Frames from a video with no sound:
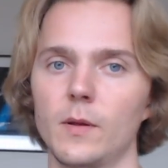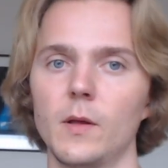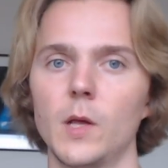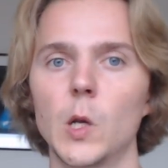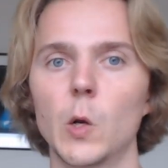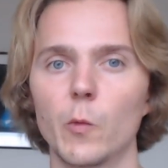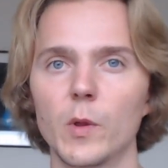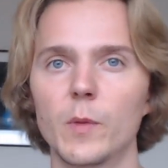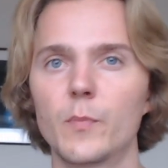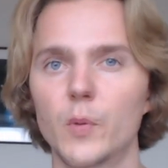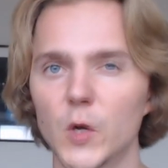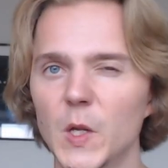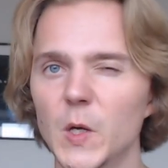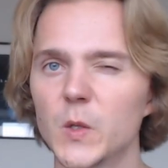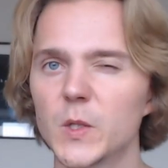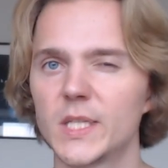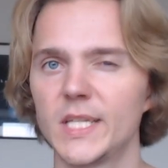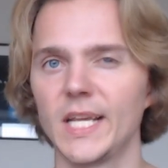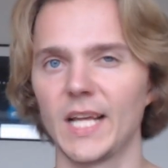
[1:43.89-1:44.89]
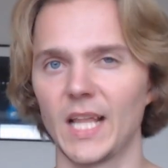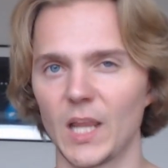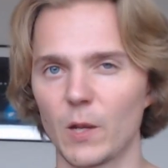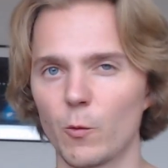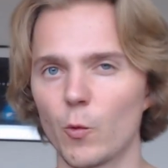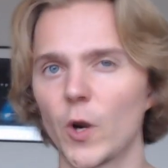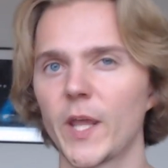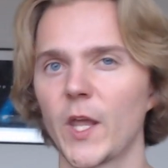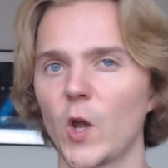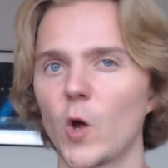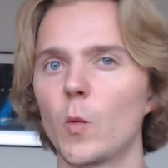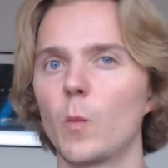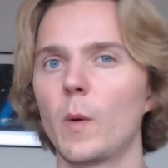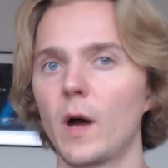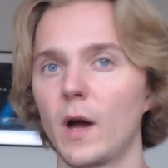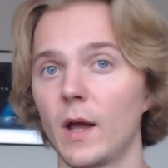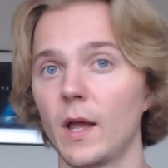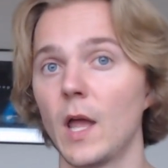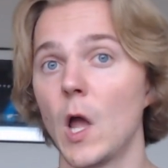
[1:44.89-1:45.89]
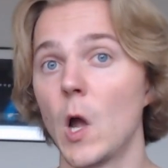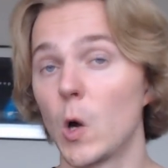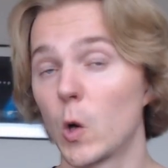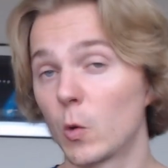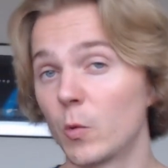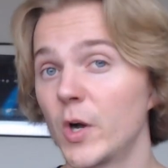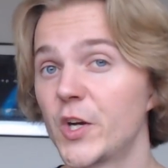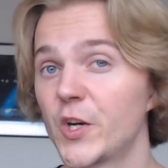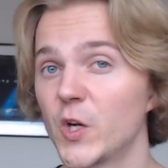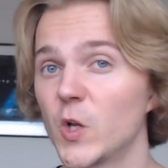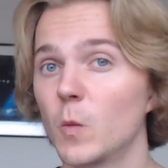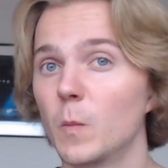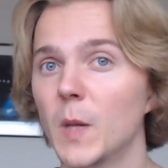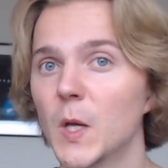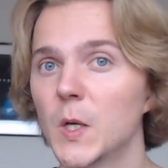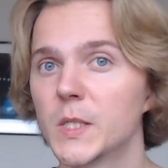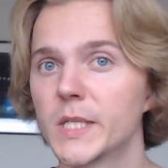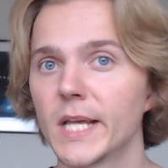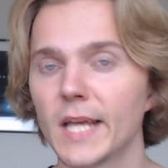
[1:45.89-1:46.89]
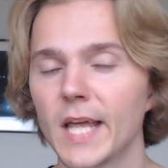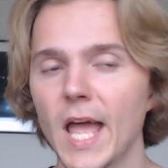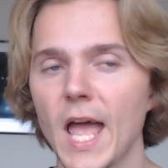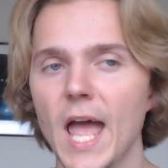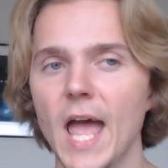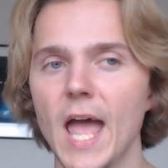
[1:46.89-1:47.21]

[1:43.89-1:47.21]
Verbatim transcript: you know, with producing and like working on my original music.